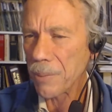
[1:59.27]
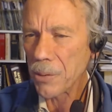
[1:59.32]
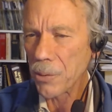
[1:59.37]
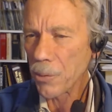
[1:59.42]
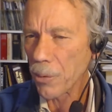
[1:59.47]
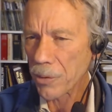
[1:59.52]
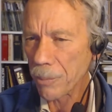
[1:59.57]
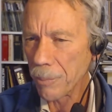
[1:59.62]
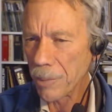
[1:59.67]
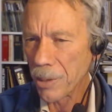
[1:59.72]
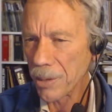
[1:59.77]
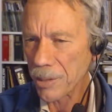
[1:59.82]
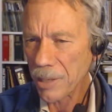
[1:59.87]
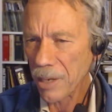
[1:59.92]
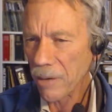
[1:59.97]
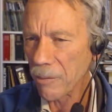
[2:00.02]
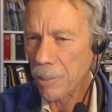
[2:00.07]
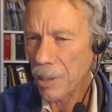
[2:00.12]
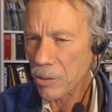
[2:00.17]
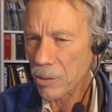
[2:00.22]
North America.
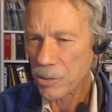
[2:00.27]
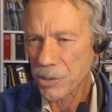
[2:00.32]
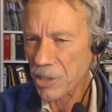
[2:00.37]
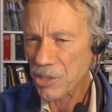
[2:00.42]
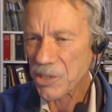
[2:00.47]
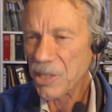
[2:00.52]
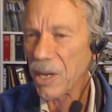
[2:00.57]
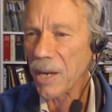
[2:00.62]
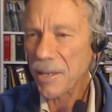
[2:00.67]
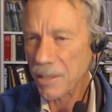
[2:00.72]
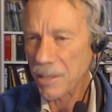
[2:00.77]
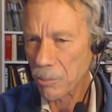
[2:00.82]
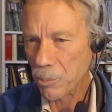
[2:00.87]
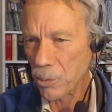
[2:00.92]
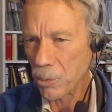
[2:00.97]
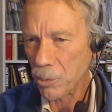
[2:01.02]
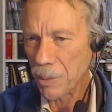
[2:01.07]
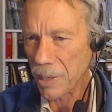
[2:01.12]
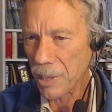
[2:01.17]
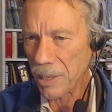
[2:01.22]
Everybody else does not get a
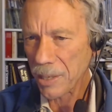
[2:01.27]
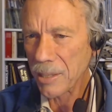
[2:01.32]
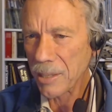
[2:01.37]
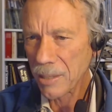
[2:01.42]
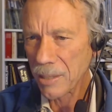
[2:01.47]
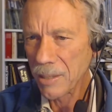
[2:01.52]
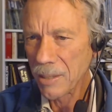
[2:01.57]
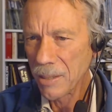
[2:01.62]
brood break.